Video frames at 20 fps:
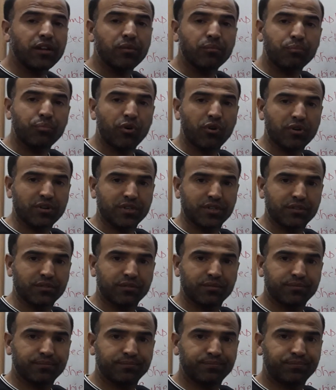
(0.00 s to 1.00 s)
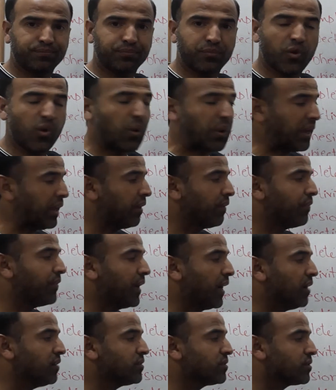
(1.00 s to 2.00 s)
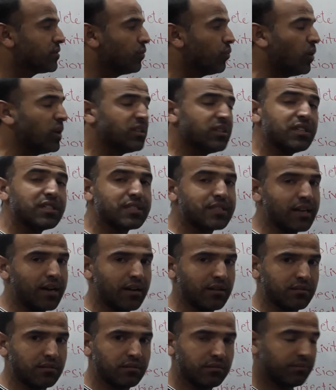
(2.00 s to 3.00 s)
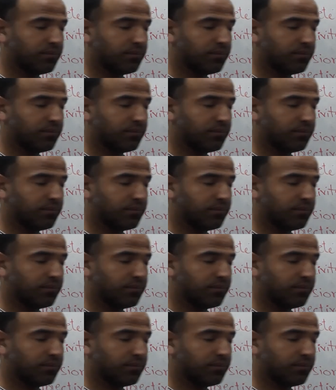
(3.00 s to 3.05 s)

important. Okay, that what is that?